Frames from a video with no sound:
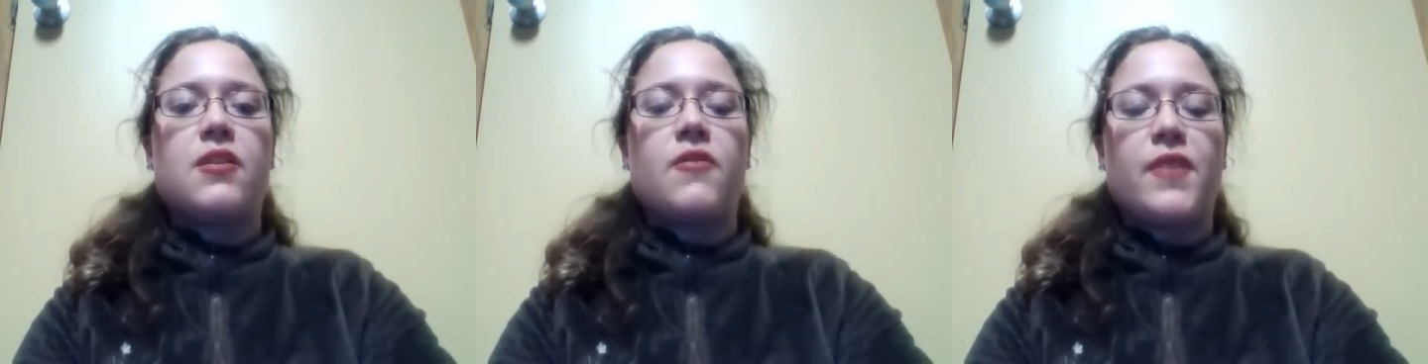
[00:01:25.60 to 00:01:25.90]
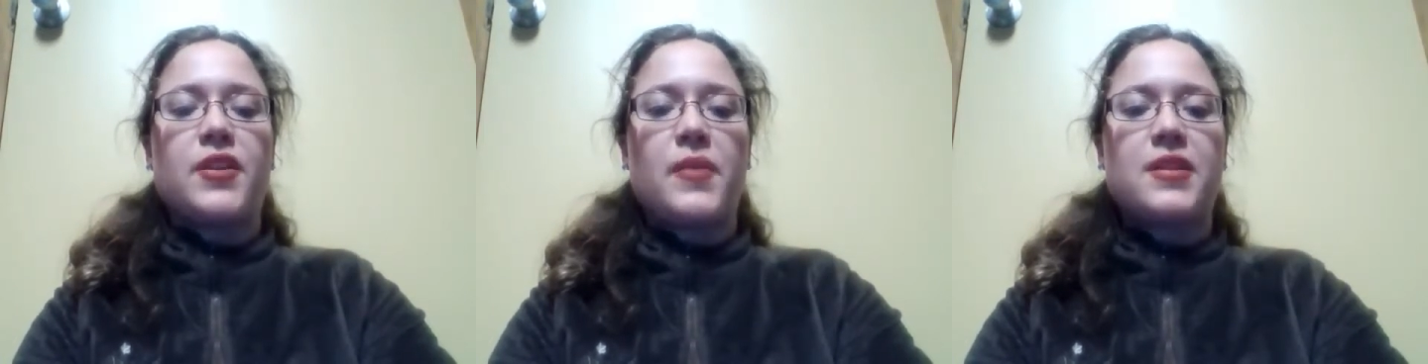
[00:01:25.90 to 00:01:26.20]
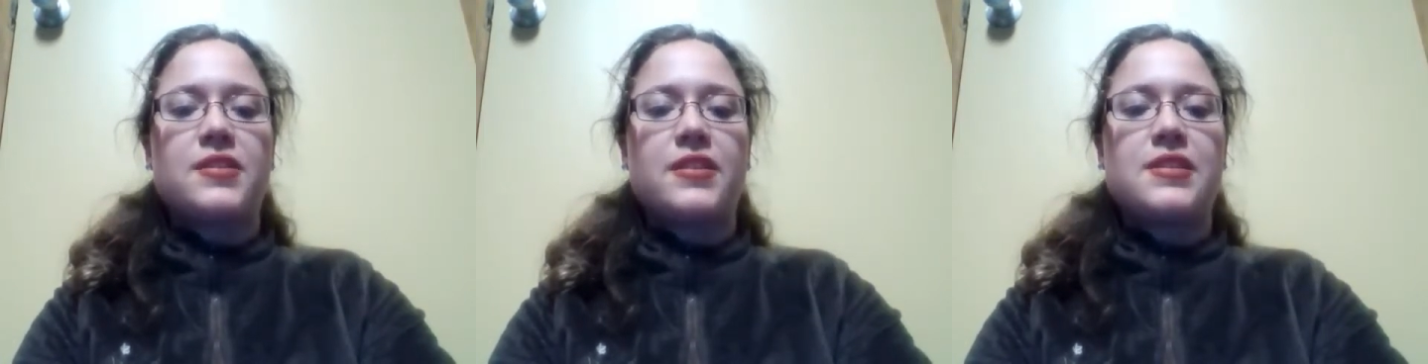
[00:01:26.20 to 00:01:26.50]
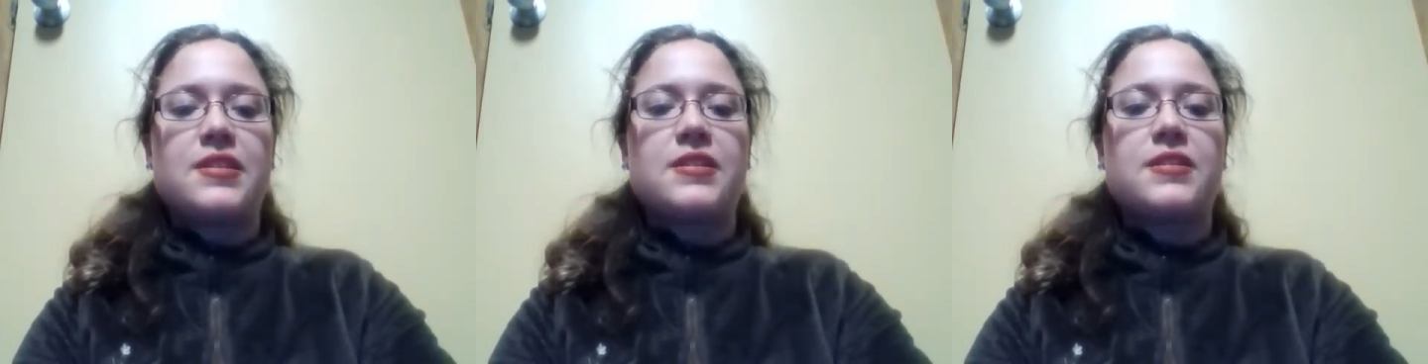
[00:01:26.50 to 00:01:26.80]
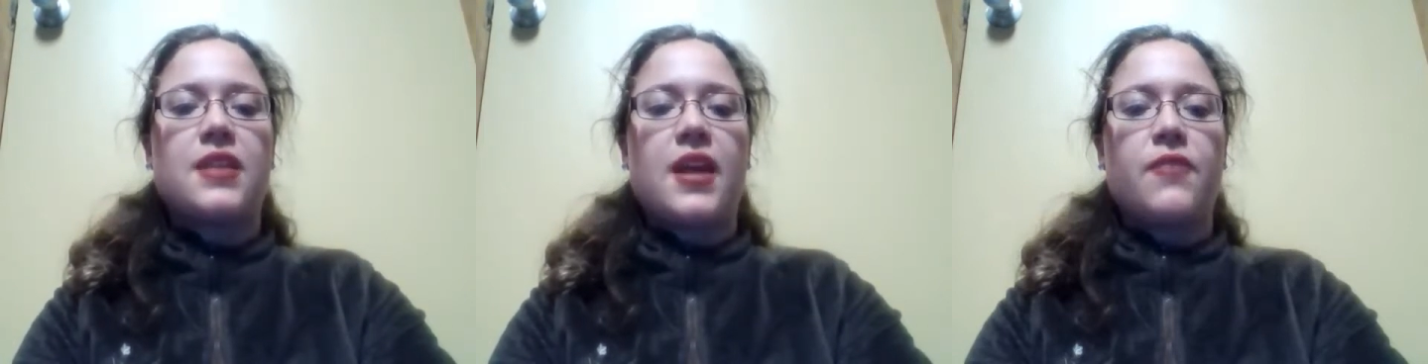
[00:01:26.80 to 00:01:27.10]

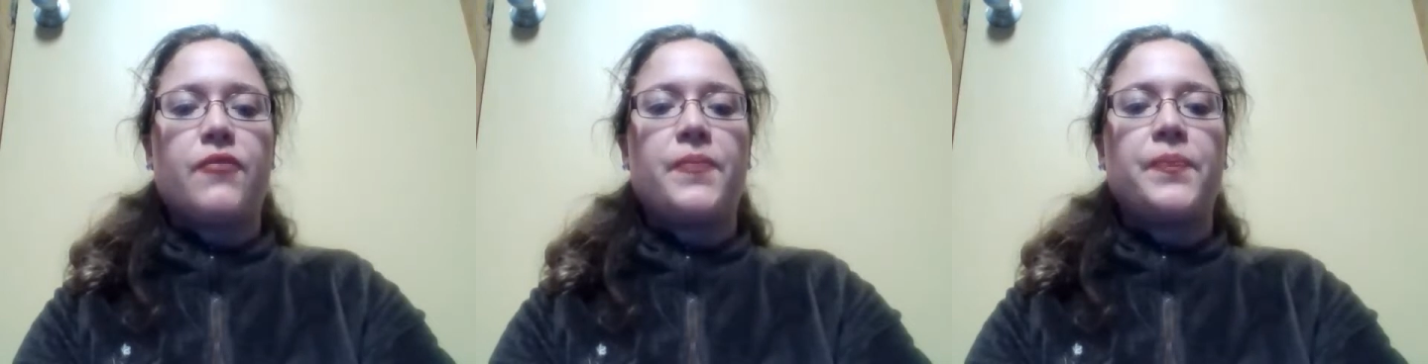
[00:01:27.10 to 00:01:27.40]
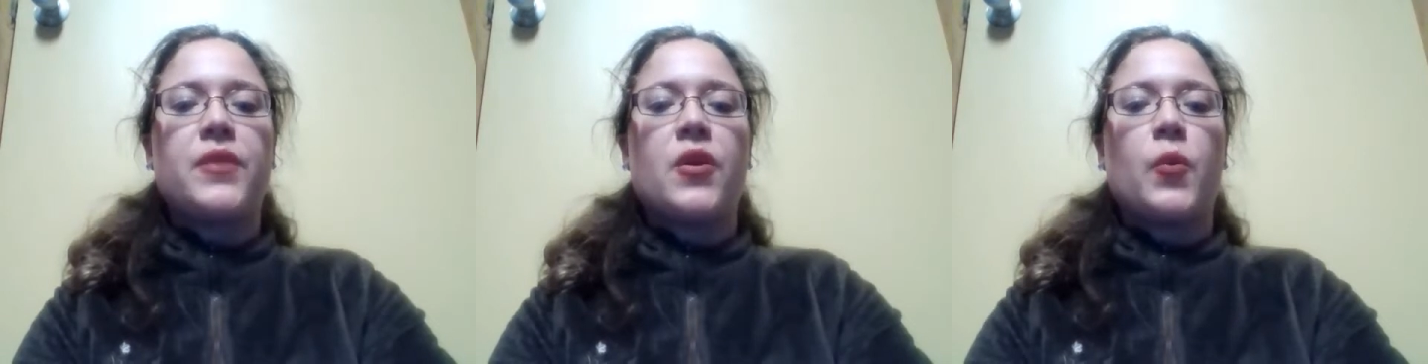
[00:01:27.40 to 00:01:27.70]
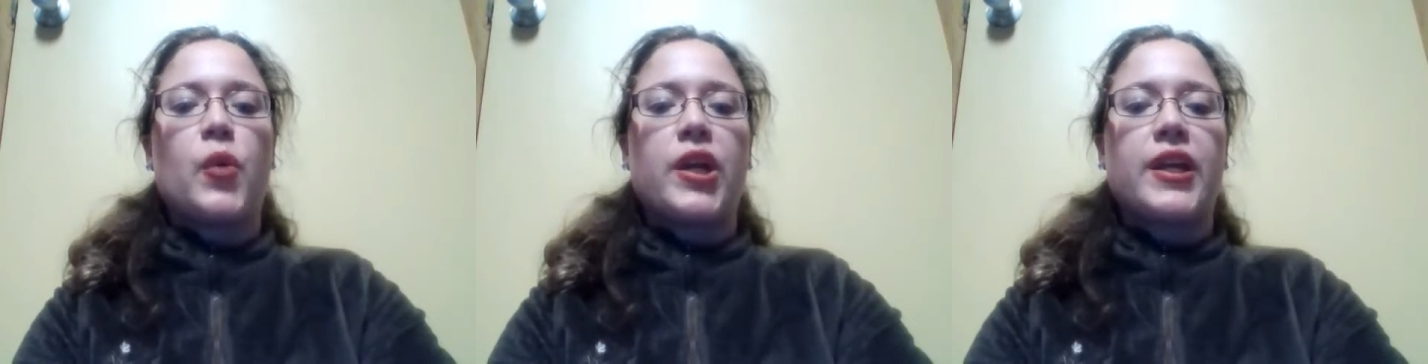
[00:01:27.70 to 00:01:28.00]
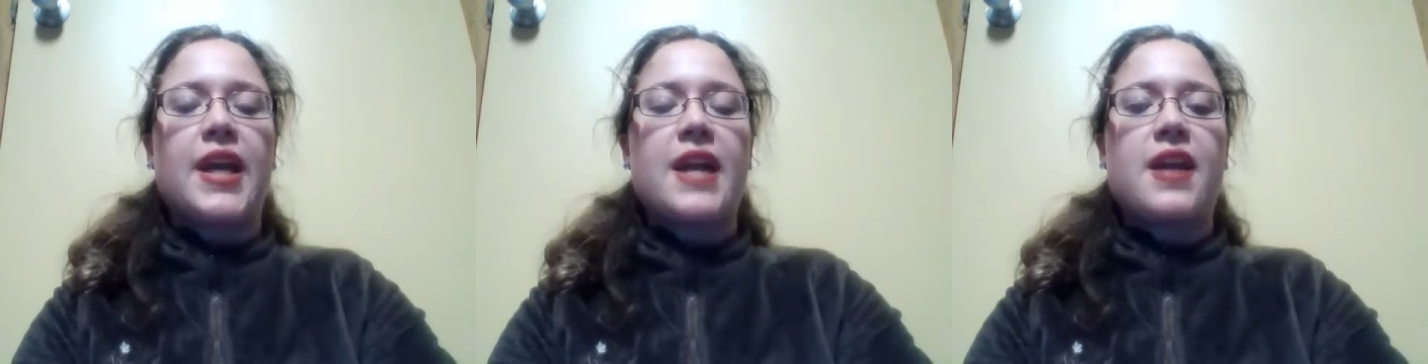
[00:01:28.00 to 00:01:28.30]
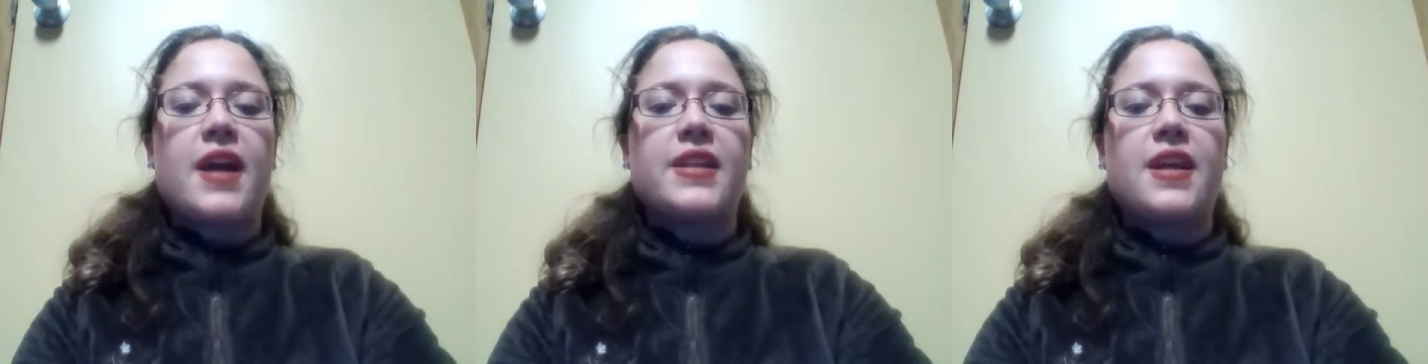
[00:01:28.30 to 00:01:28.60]
fundamentalist's life, work, and
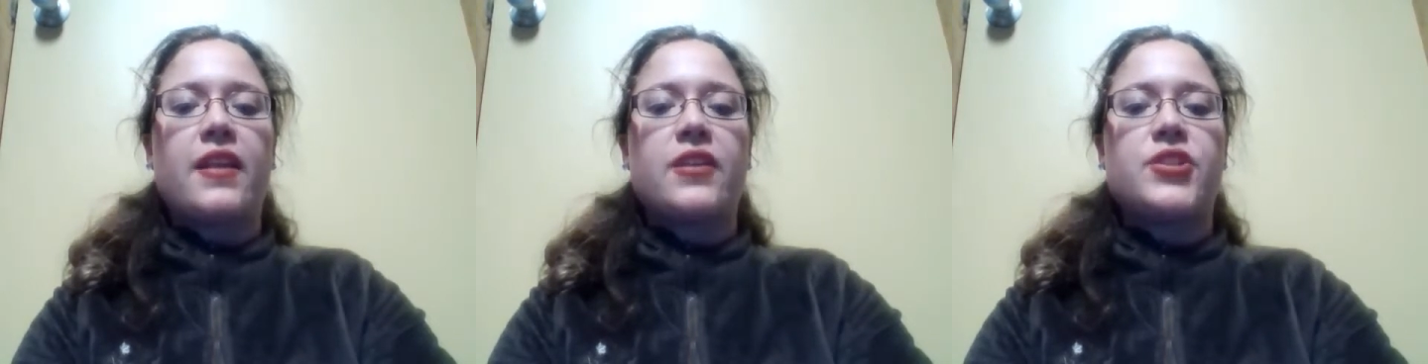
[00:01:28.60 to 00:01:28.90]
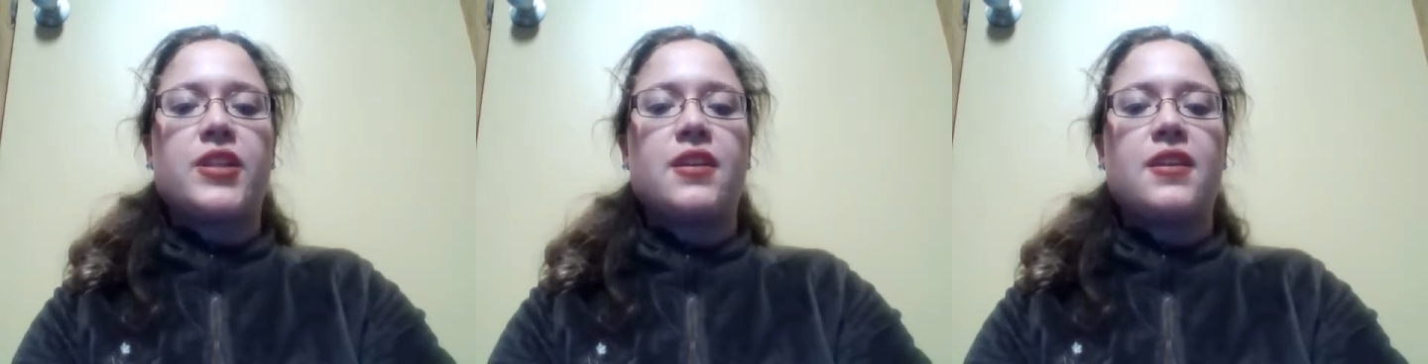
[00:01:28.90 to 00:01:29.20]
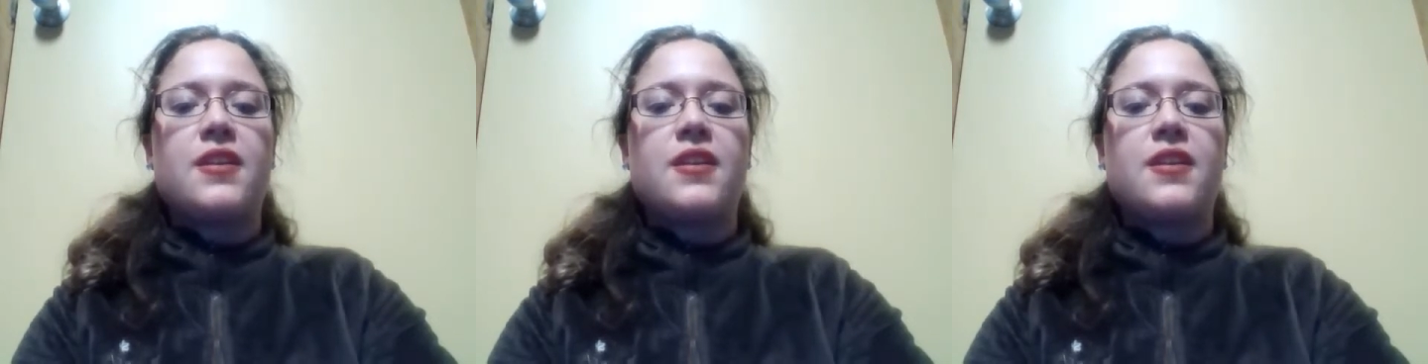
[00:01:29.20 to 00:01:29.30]
ideology.